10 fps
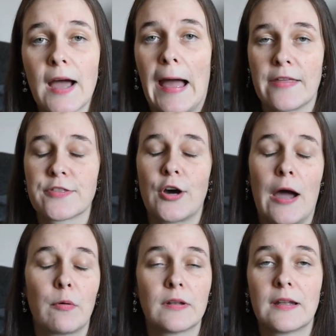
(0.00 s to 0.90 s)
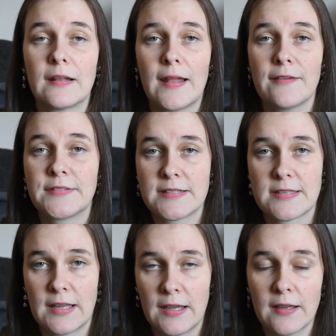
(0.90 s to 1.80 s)
I thought I would love this
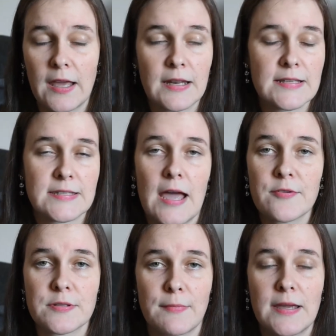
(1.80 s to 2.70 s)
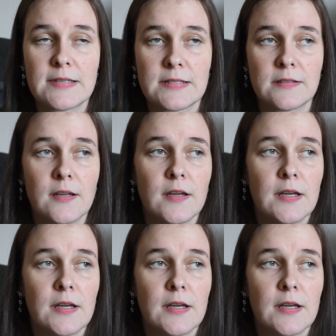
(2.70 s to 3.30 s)
thing, and it sounds amazing.